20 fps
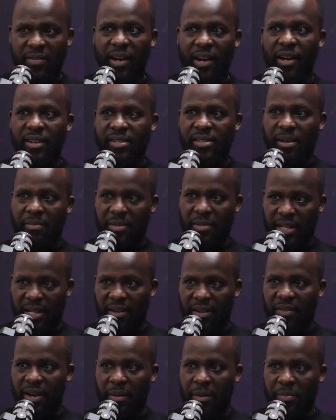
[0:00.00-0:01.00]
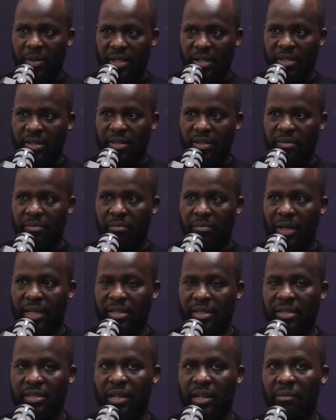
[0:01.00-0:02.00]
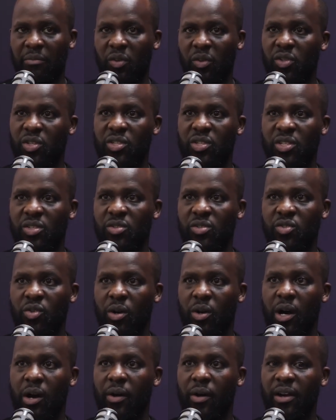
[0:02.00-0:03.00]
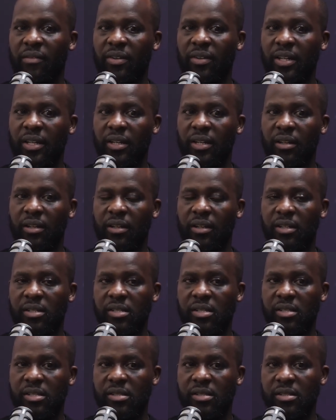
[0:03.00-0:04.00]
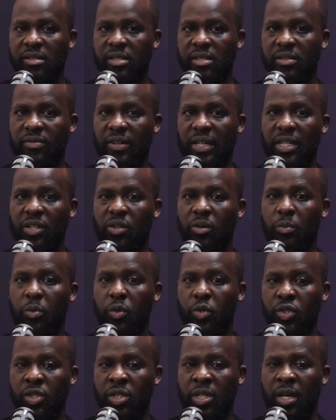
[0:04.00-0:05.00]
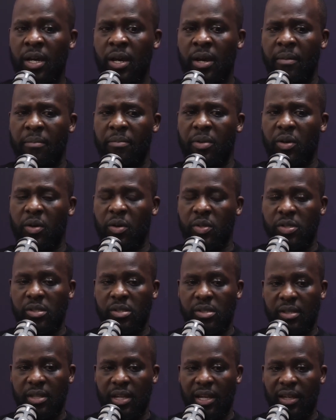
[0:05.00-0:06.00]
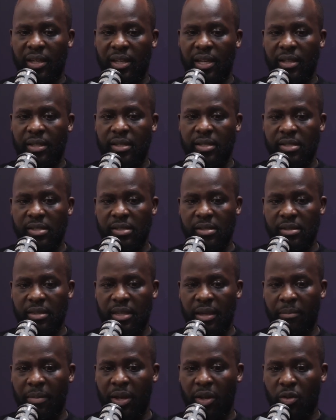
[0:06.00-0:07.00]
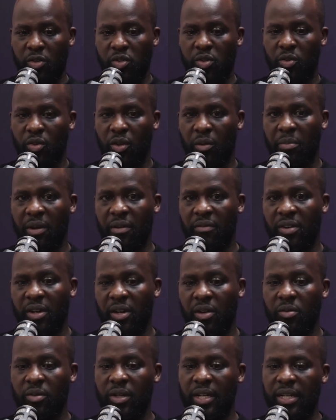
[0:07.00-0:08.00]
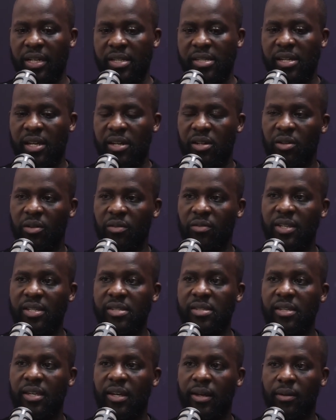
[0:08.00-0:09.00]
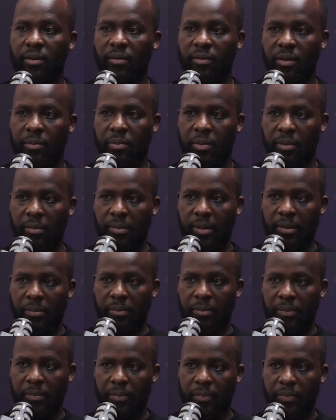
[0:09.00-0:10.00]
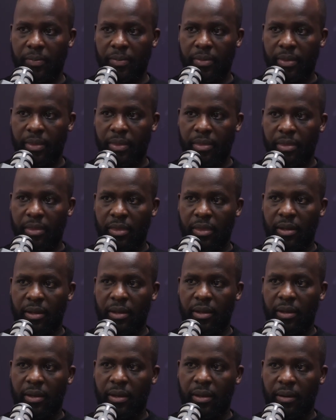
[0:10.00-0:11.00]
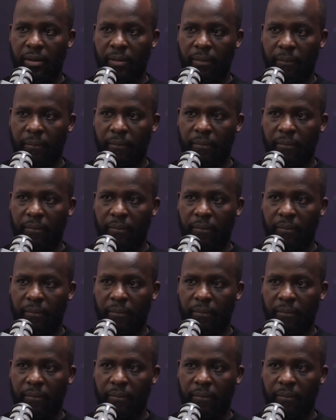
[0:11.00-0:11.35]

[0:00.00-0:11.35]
there are some that have happened, but I'm not just sure how heavily it is funded or pushed because, again, there may also not be a very good understanding of the scale of the problem. Yeah.